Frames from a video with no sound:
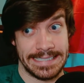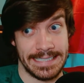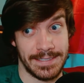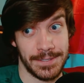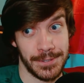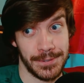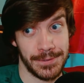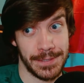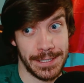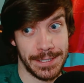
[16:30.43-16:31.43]

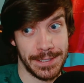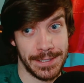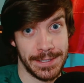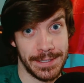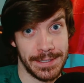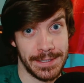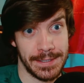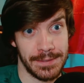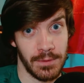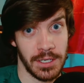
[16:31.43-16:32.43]

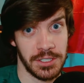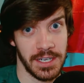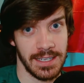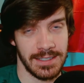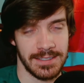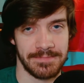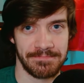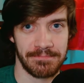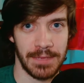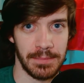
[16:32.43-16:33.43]
So, watch your kids,
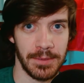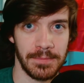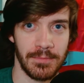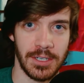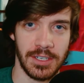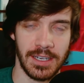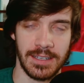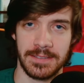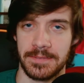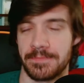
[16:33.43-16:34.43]
people. Watch your
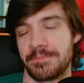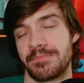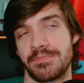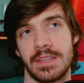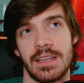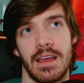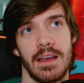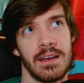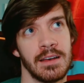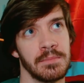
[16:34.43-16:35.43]
kids.
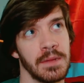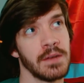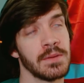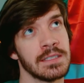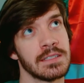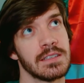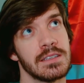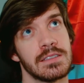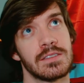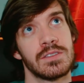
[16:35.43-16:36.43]
Anyways,
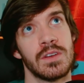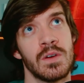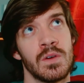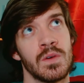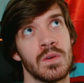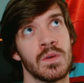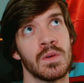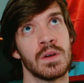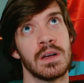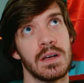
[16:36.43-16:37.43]

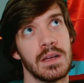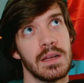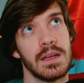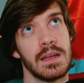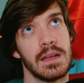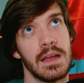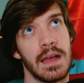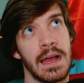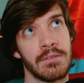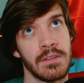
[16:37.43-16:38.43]
so
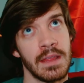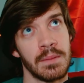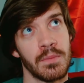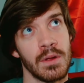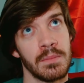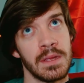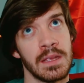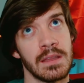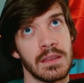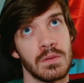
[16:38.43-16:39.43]
after that
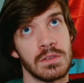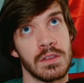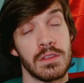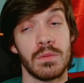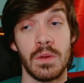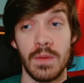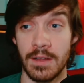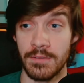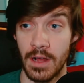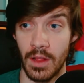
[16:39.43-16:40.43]
appointment, there was a 3-week
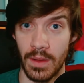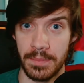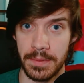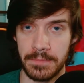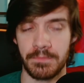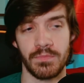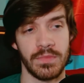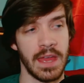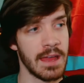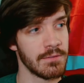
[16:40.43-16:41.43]
follow-up.
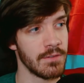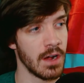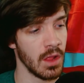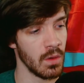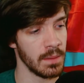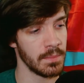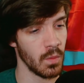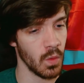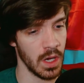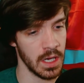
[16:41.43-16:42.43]
That follow-up
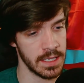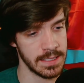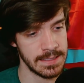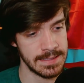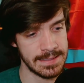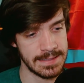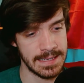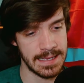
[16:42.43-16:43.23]
was